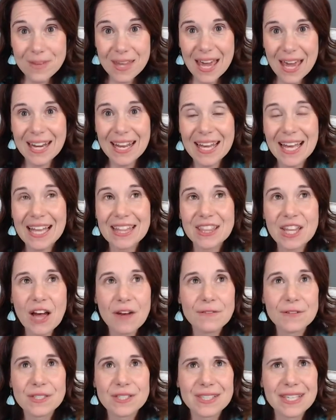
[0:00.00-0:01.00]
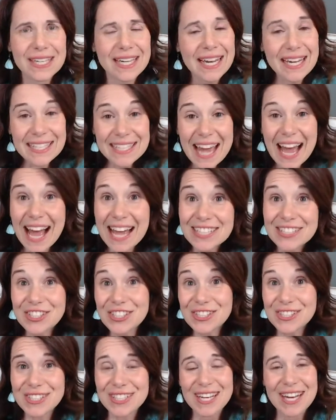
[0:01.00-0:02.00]
And I love this. It's like, yeah, I
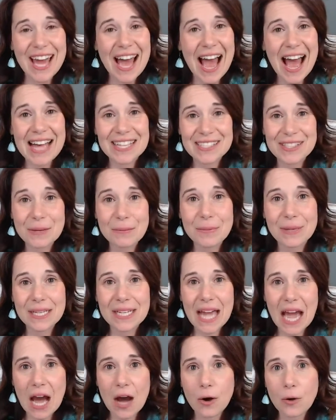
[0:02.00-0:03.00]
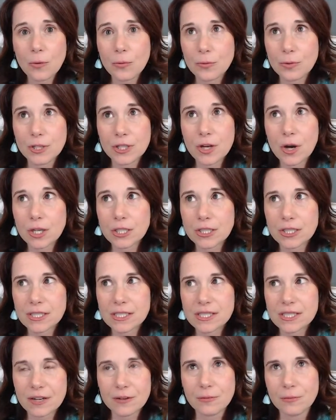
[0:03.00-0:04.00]
just asked somebody out, you know,
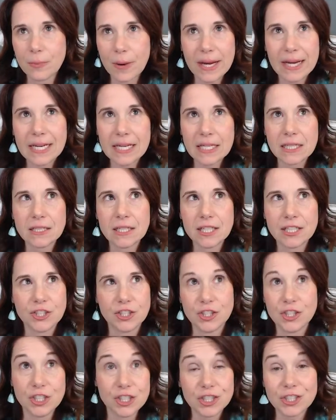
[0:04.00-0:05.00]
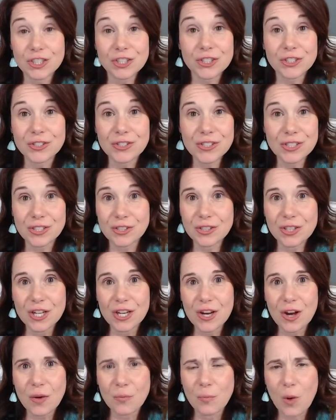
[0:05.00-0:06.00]
instead of waiting like years and
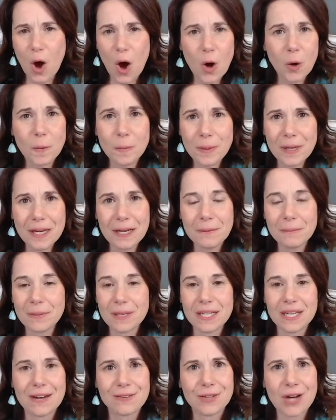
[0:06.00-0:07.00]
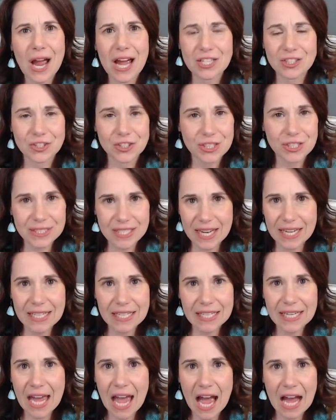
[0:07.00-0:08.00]
hoping but never actually
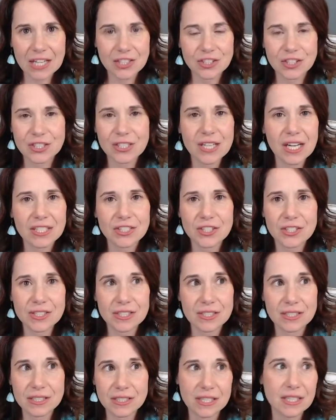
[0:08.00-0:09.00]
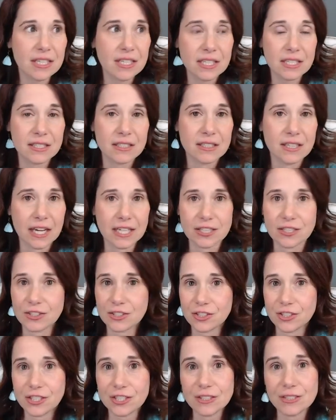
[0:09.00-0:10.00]
taking action, I just did it. Like,
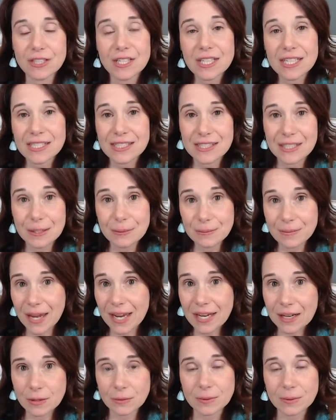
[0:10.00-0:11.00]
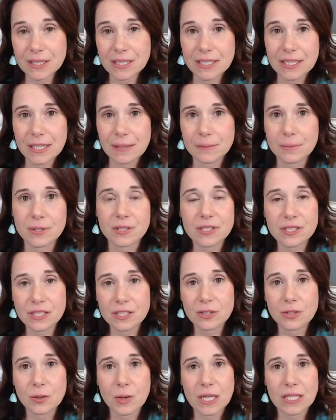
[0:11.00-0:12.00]
she seemed like a really neat
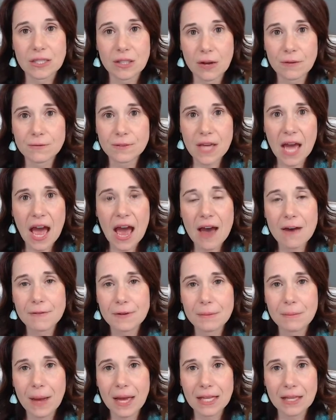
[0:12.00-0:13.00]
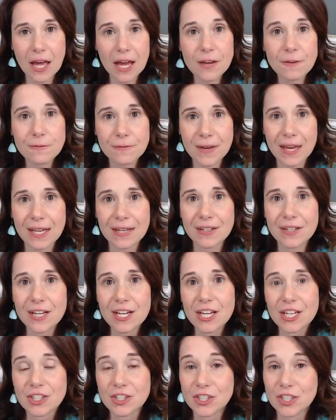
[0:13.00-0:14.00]
person who I'd love to have in my life. And
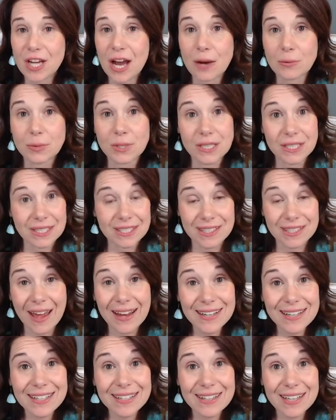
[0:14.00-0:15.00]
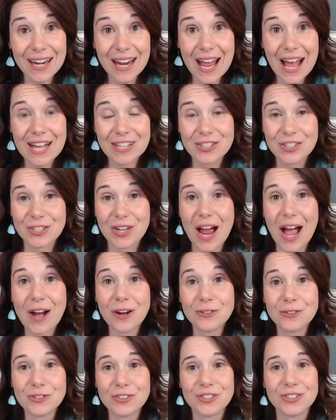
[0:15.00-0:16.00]
she got really excited that I asked her
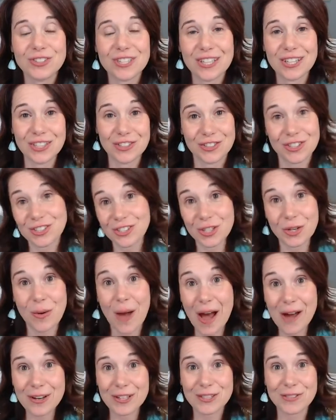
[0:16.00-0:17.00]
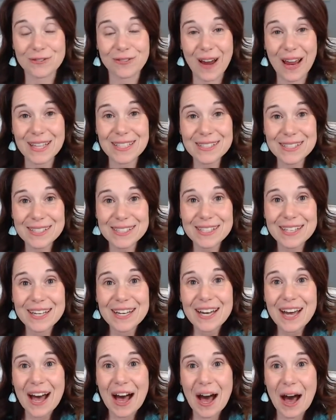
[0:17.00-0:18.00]
out. She said, let's just go out as friends.
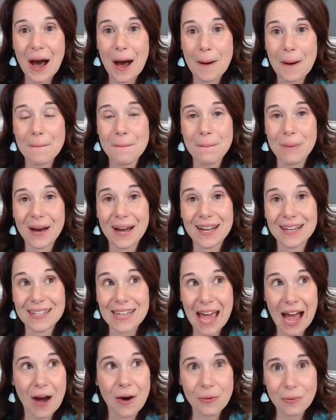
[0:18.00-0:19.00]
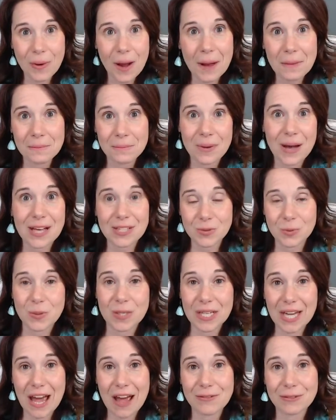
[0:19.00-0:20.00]
But now I'm possibly
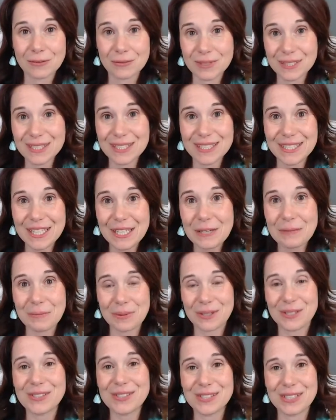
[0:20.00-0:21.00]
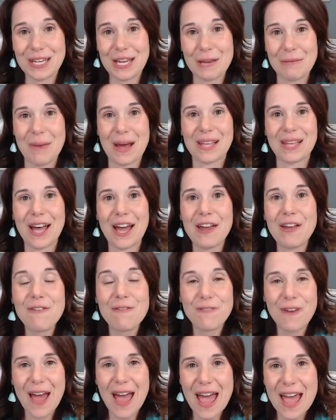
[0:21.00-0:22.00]
going to have a really neat person in my
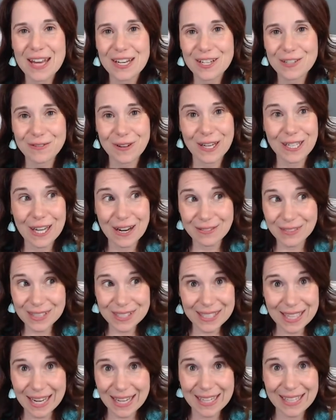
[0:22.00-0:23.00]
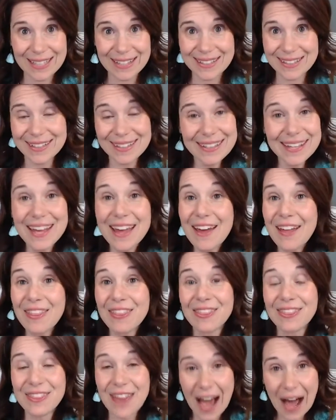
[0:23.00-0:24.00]
life. And if I never said anything,
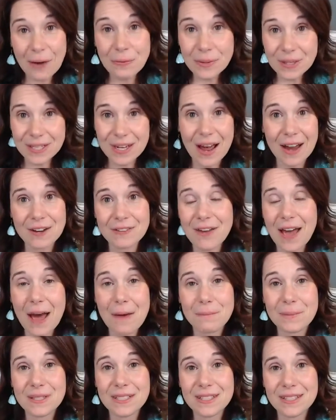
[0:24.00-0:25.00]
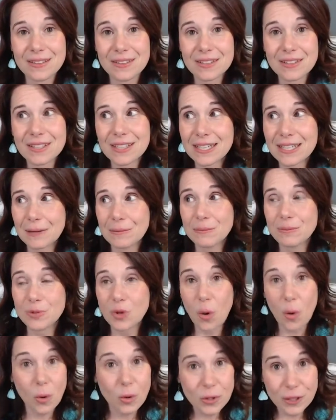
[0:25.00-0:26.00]
that would not have happened either. And I'm
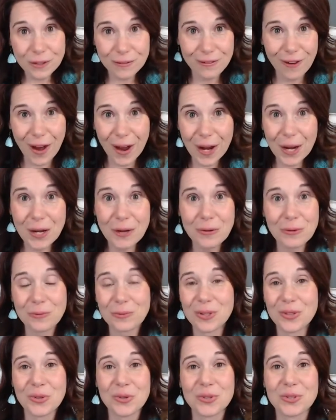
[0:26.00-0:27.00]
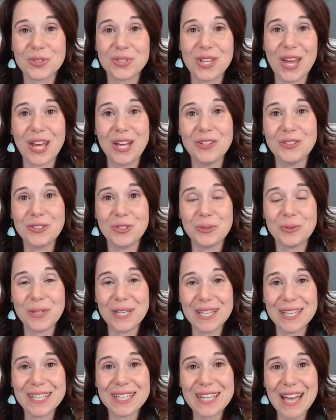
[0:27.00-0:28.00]
totally fine with her saying
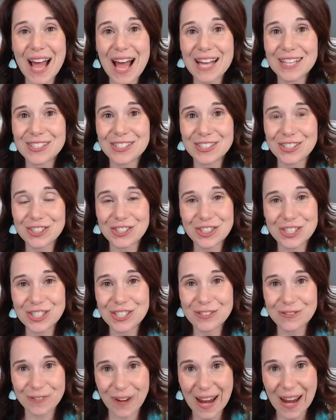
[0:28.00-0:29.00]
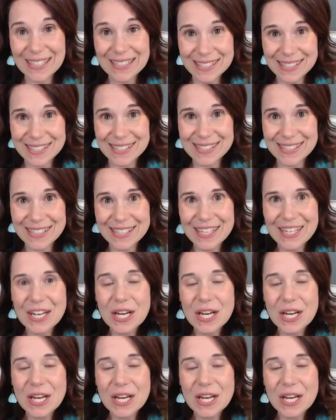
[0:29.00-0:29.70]
doing it as just friends.